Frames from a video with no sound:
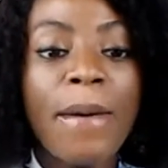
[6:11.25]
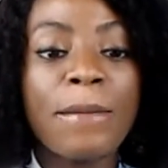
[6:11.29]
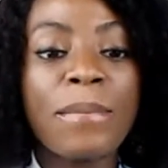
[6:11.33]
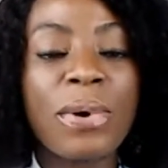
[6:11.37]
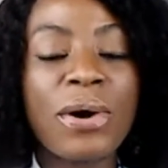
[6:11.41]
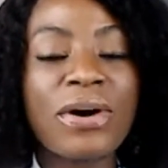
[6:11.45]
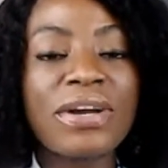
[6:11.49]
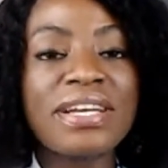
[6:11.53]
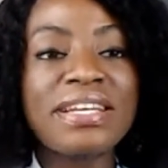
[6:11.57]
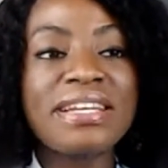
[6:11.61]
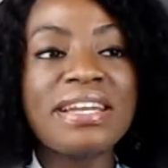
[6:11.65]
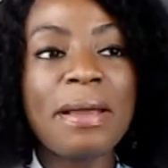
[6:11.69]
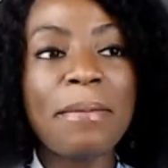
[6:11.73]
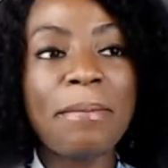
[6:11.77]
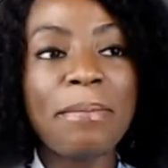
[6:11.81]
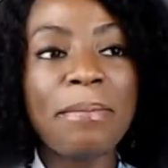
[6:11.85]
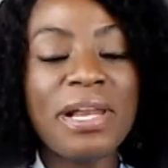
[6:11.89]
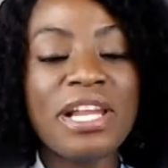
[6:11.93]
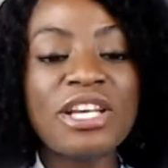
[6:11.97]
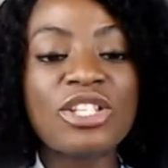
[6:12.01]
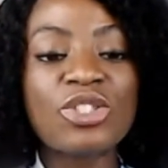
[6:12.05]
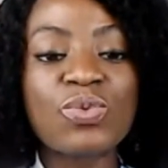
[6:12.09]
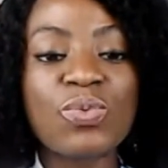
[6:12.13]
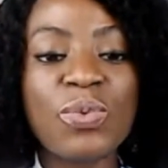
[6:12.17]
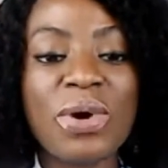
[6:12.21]
But in a
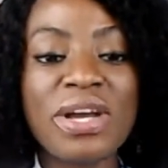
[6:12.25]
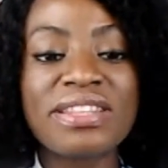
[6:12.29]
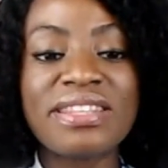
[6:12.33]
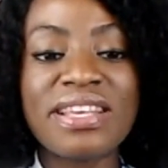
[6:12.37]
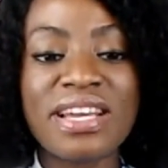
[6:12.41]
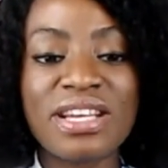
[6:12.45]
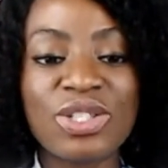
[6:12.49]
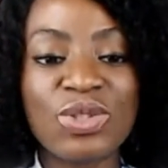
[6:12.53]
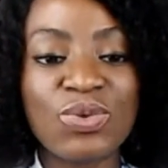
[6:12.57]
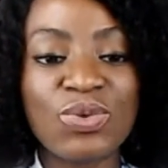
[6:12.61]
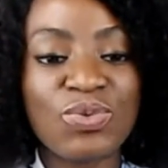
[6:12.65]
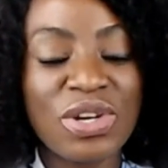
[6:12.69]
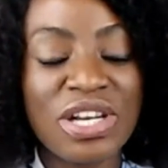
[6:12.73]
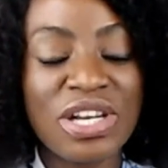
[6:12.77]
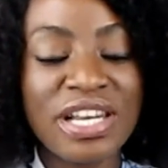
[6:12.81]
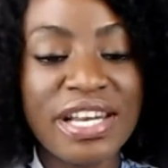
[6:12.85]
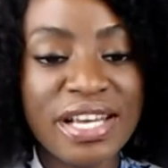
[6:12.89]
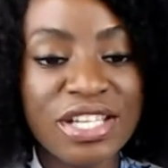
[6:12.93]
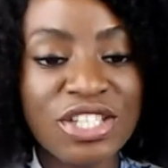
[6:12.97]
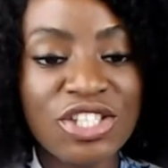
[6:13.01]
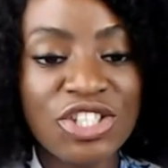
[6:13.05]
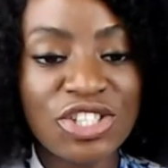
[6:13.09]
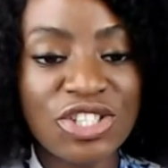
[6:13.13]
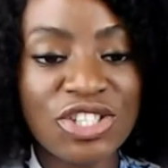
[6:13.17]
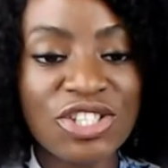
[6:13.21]
place where there is
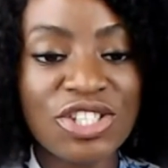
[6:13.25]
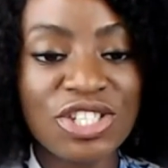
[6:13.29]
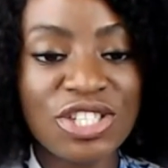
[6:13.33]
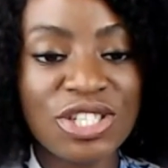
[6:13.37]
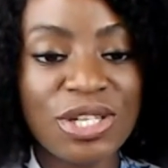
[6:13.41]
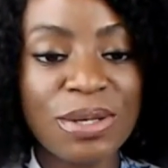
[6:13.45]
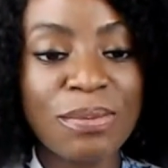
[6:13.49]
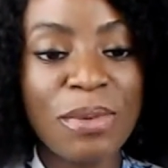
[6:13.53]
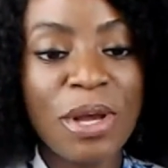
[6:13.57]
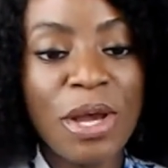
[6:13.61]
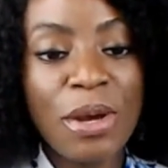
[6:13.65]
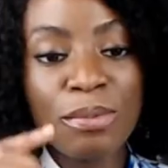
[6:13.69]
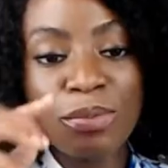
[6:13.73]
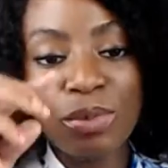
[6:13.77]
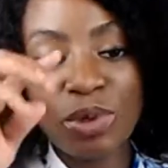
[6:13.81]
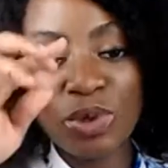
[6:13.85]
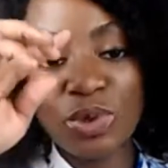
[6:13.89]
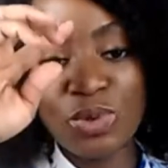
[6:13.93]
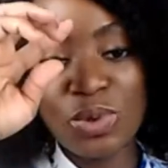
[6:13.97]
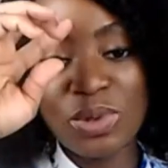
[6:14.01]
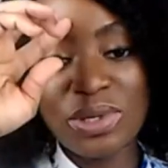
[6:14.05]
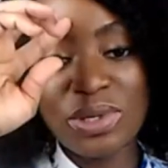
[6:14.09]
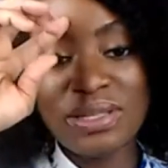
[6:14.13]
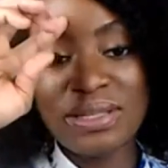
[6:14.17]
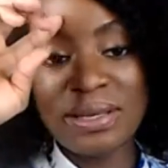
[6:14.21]
relationship
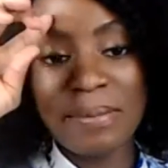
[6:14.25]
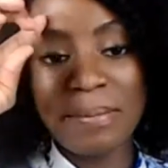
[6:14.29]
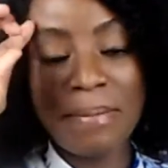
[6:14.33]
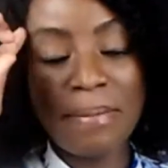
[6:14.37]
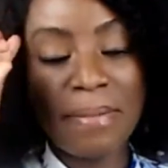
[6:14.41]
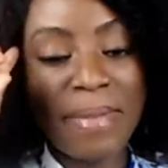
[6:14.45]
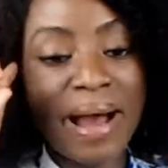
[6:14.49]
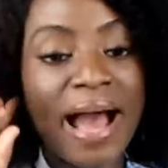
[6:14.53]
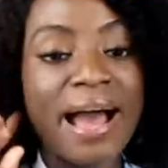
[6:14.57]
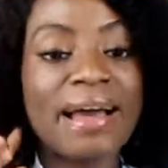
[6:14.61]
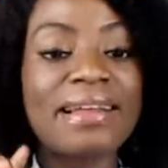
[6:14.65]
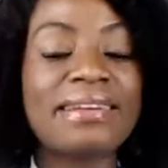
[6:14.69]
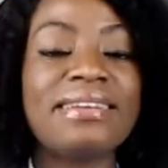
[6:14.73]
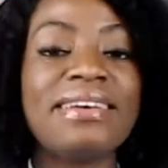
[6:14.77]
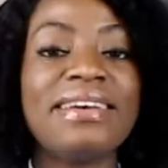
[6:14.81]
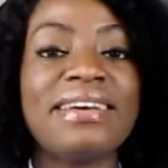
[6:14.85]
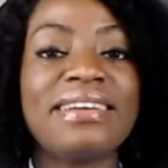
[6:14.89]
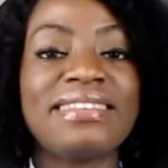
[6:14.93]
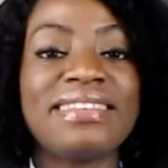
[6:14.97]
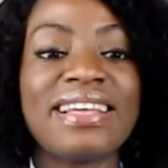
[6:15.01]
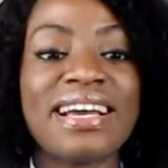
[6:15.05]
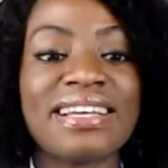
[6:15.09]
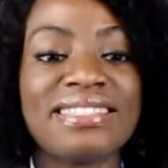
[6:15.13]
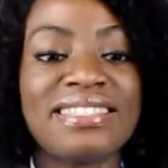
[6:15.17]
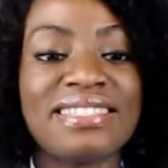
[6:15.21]
between the man
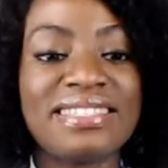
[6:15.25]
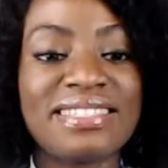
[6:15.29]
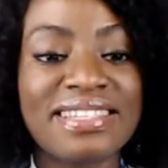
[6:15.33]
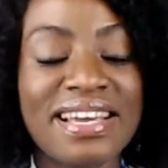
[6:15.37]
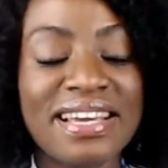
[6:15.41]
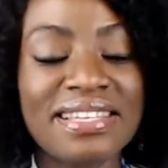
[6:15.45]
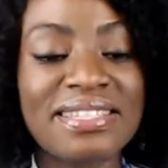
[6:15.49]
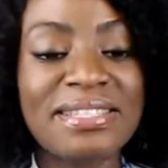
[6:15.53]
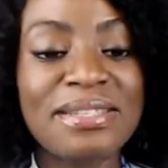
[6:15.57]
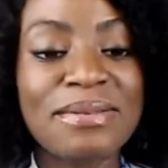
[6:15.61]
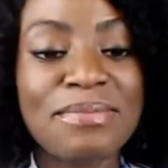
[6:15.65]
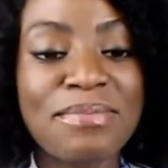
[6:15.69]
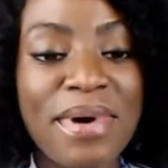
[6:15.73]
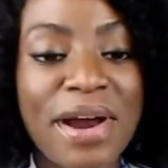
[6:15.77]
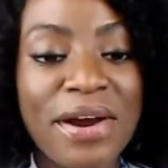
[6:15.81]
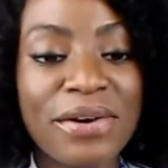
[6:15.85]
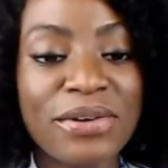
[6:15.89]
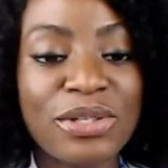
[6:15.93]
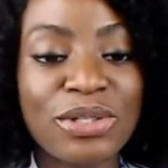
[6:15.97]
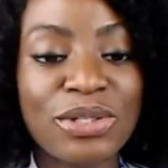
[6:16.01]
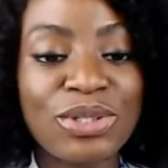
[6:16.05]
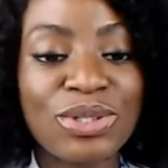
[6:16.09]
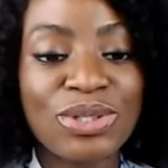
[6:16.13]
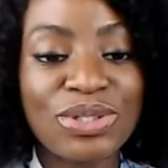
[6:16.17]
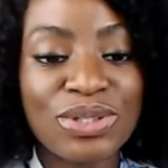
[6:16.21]
that is getting
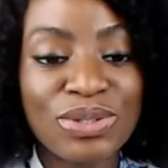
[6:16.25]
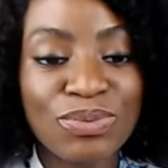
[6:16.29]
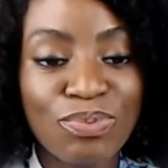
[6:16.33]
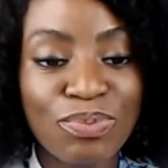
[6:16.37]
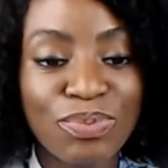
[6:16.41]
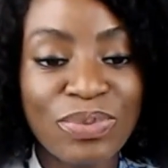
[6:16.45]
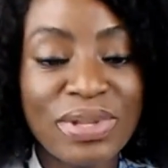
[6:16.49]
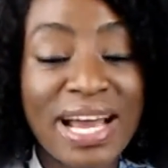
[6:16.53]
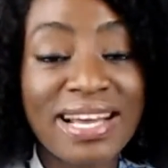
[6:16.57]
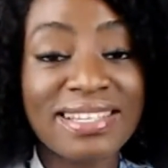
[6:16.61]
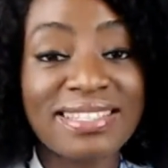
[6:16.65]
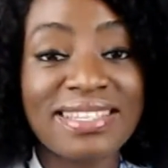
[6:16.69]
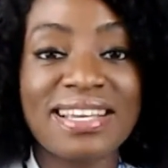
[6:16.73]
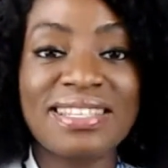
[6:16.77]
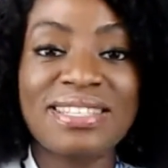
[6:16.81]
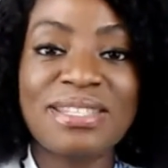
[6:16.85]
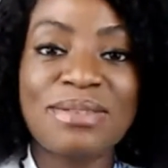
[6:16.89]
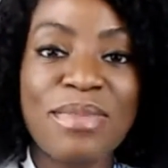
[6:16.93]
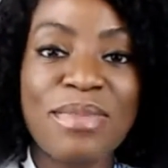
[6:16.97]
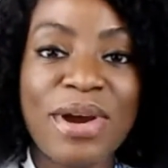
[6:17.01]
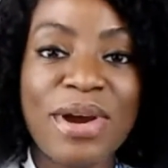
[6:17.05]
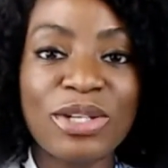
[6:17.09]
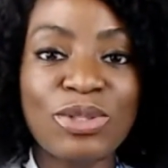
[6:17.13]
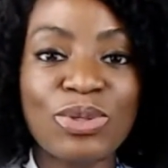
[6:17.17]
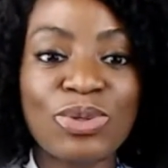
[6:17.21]
married
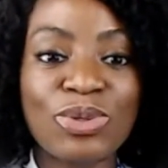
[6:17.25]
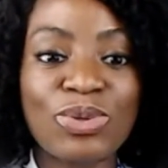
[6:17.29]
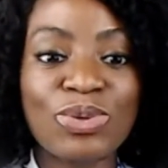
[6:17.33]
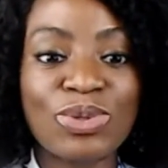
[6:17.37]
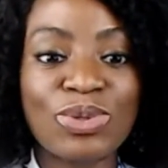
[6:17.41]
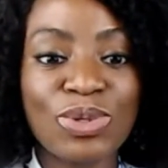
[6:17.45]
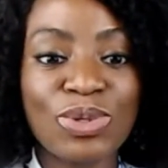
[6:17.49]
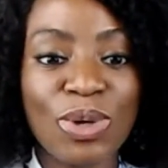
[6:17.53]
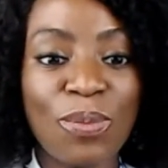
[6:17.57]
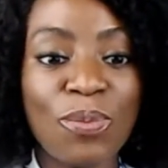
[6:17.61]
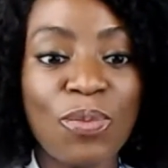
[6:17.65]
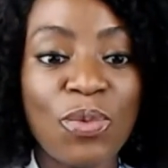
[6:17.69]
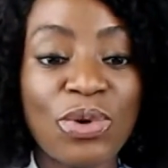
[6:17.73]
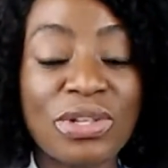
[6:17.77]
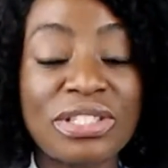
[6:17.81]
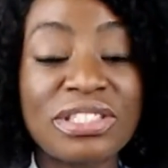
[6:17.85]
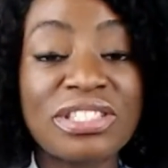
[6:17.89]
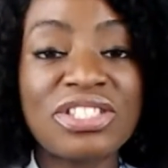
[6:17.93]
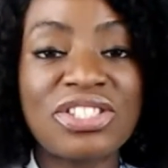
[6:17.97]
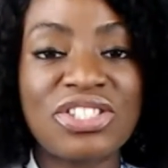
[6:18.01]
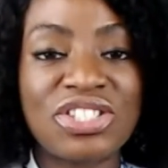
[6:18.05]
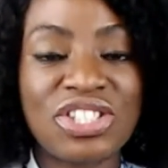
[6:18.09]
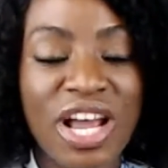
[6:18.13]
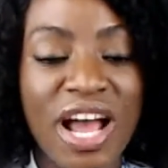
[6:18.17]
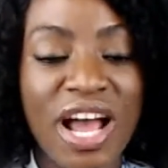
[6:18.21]
to
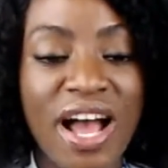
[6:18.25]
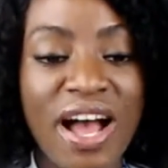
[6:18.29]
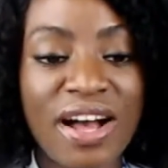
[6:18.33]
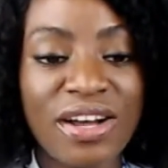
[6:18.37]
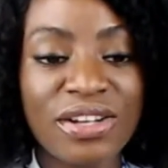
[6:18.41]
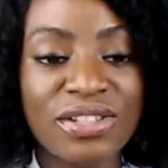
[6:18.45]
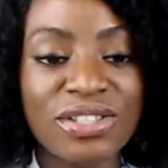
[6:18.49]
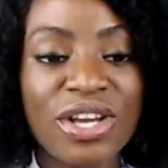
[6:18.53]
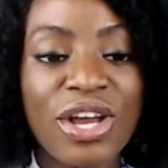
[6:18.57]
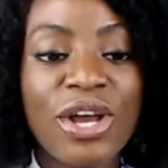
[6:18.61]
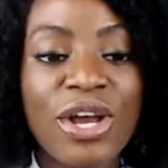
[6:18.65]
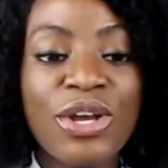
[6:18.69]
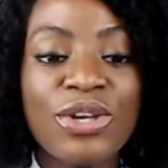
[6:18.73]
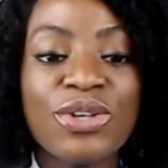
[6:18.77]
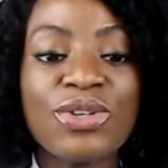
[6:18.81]
someone's child,